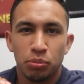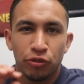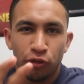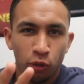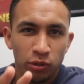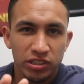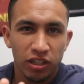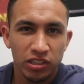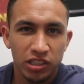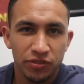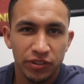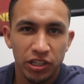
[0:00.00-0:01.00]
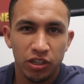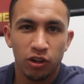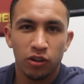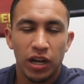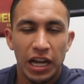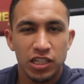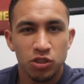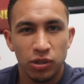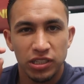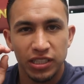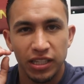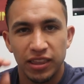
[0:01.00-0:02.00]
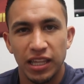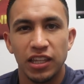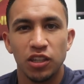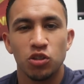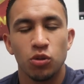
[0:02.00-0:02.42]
Before we start this video, I just want to say thank you